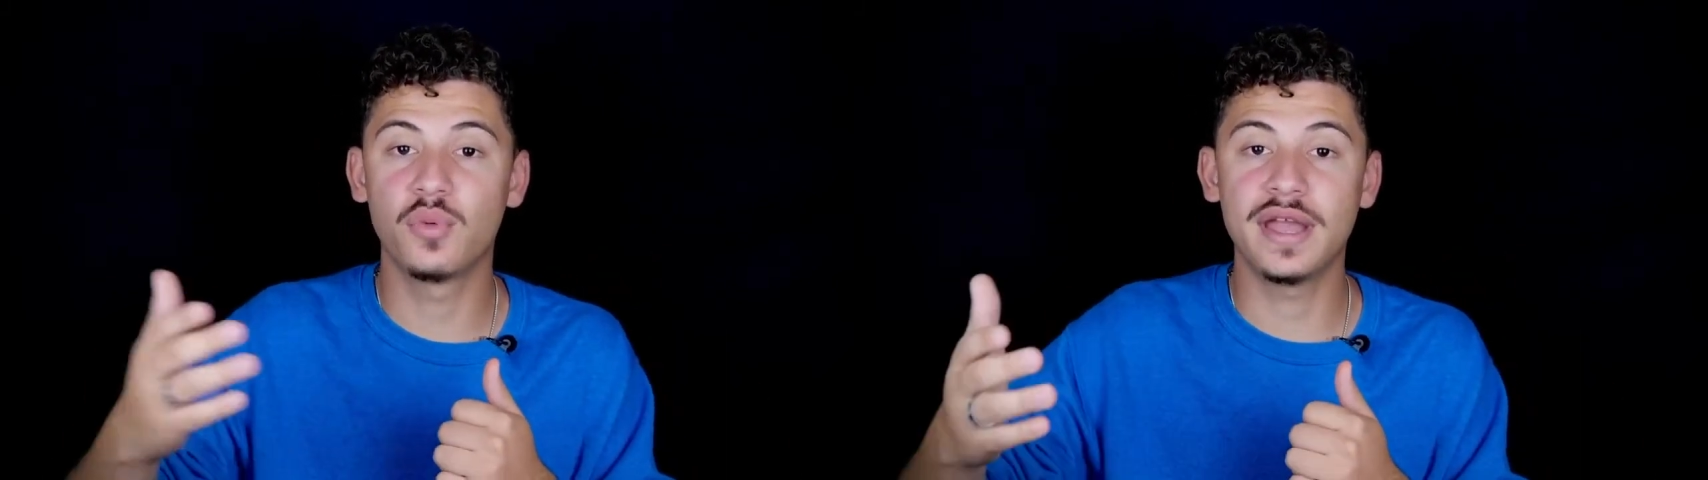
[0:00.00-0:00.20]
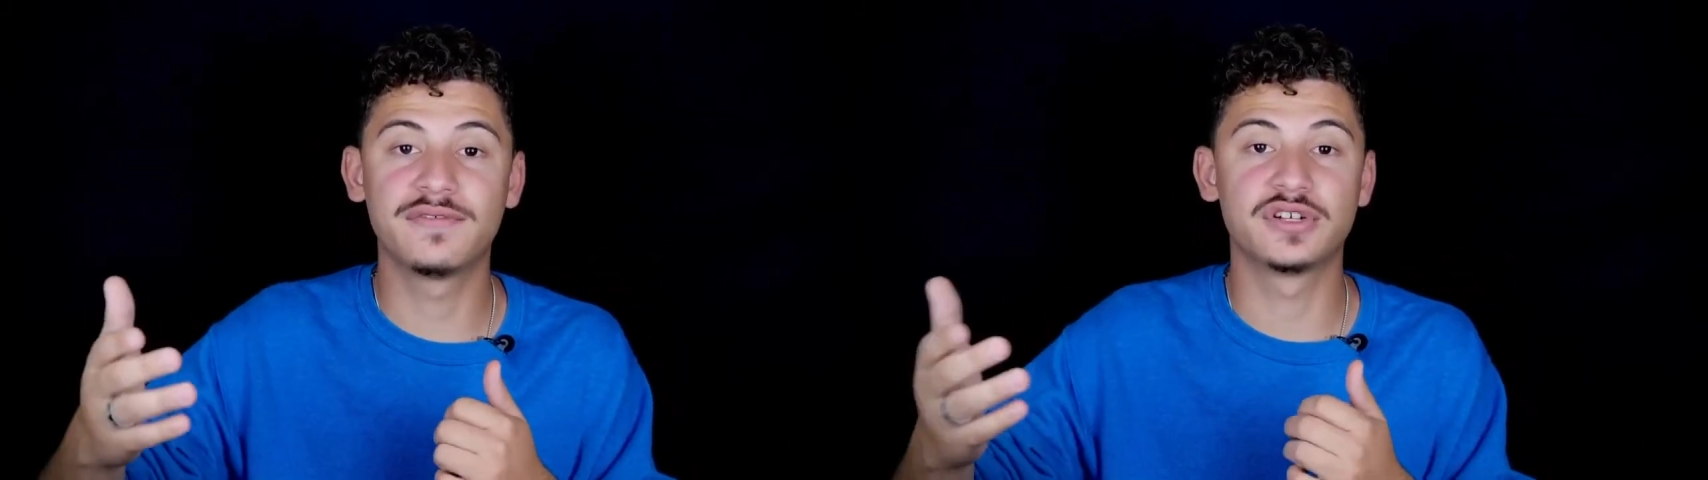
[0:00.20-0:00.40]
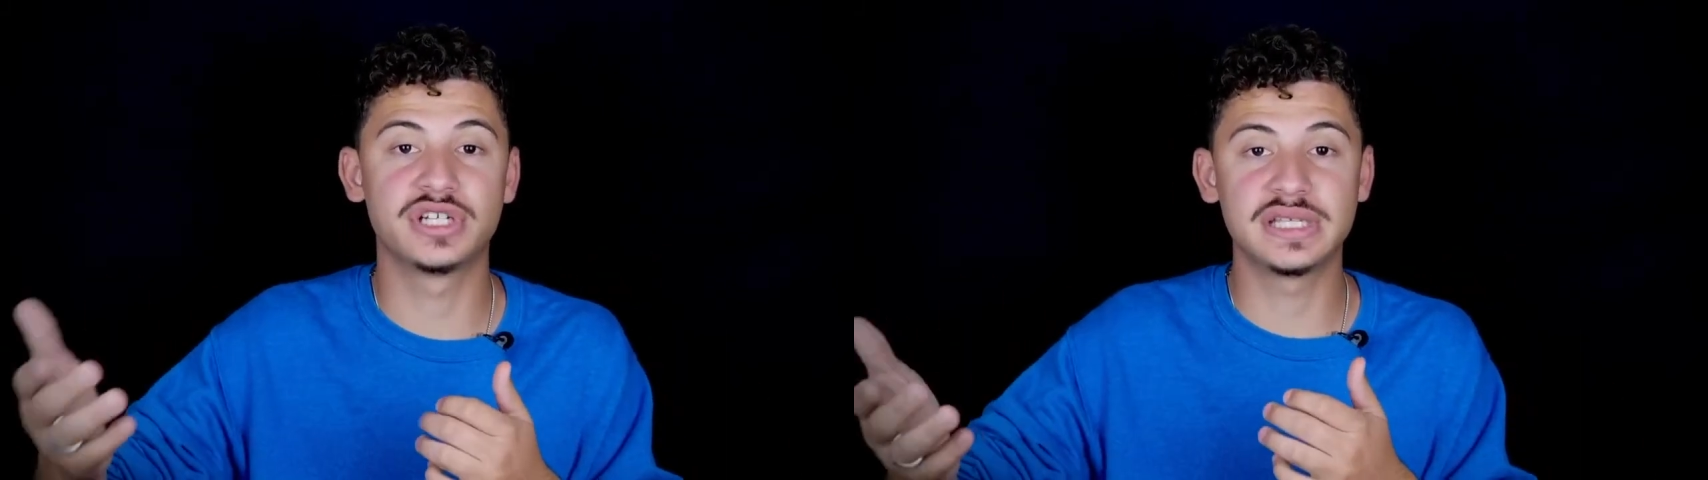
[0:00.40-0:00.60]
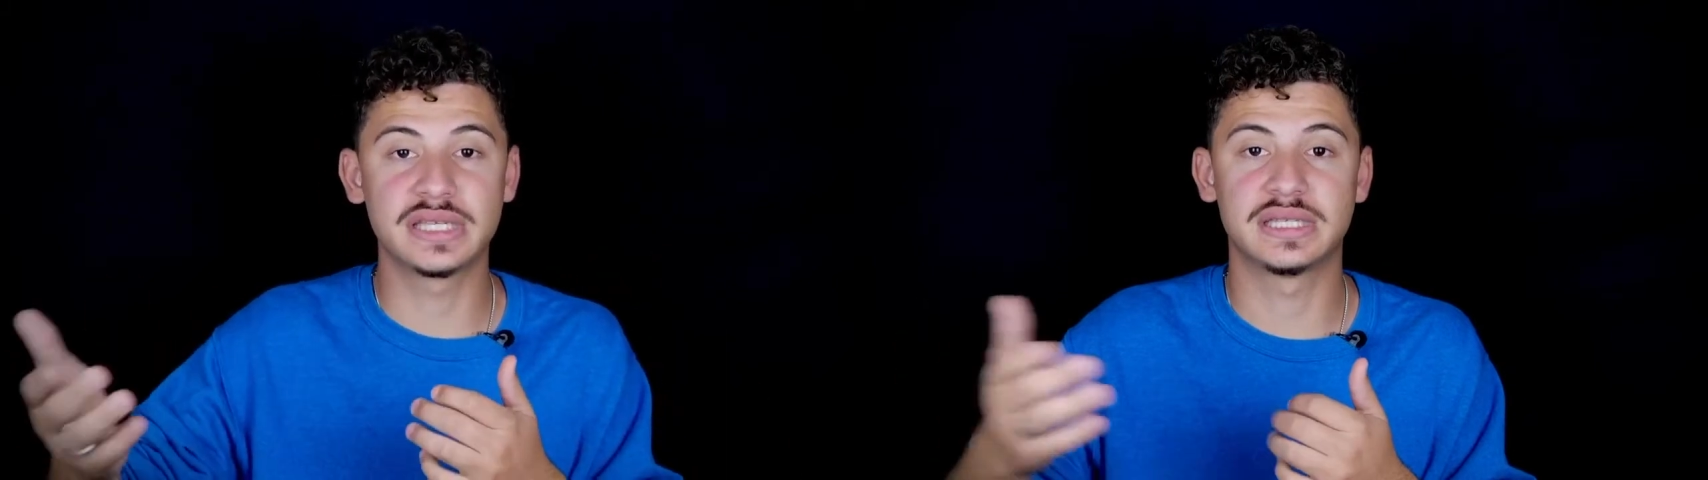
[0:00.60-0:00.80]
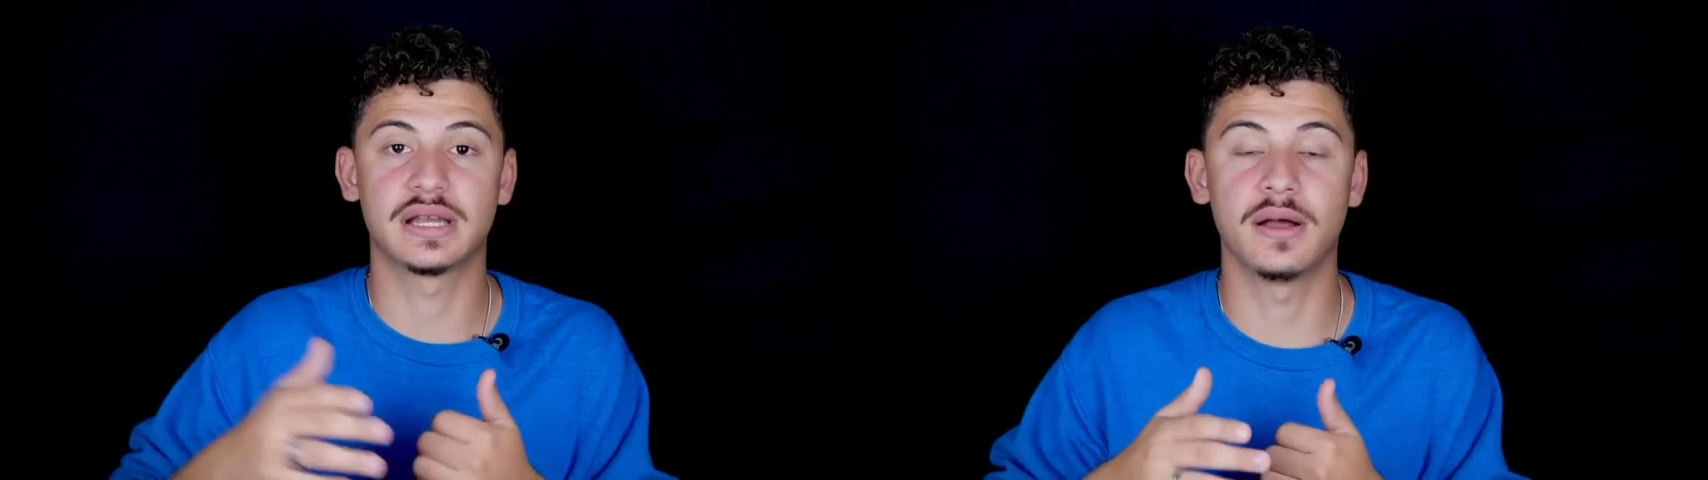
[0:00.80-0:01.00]
way for
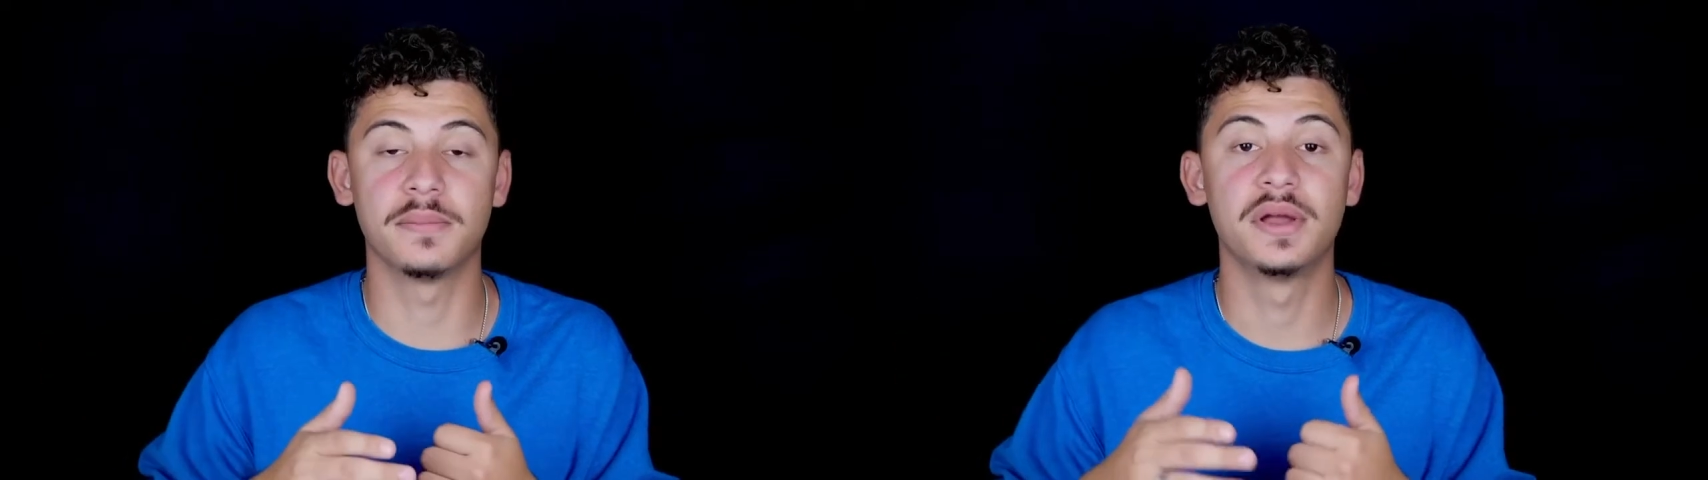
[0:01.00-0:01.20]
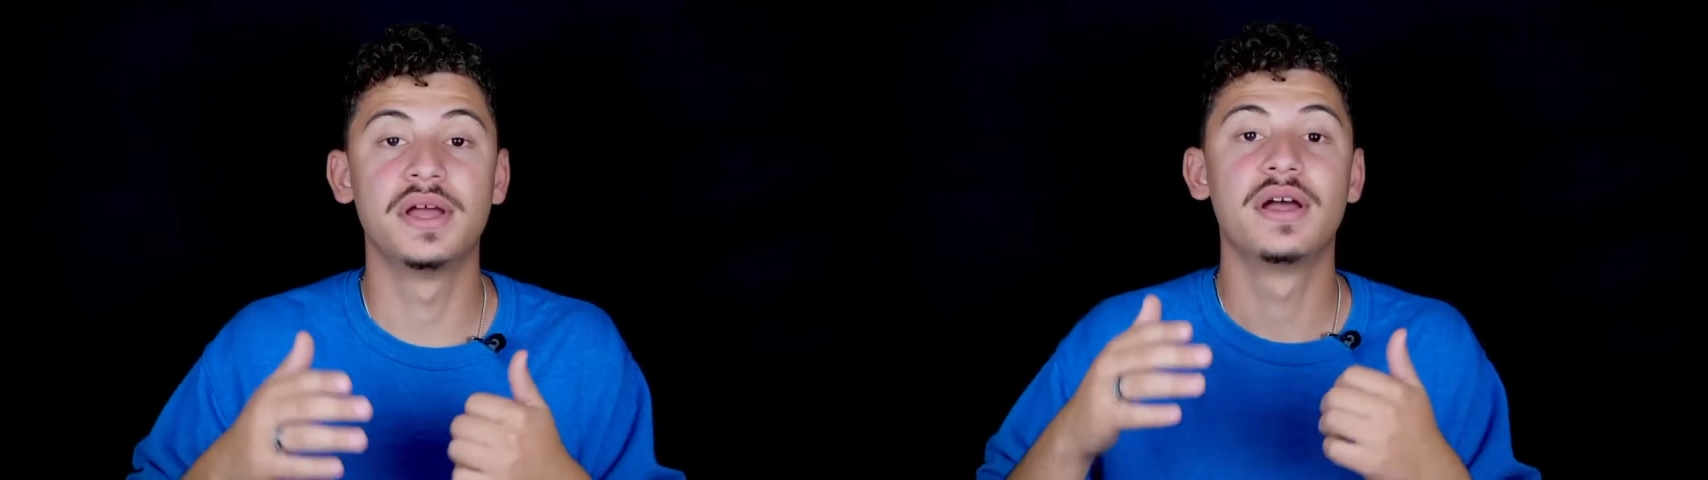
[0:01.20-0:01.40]
Jesus to come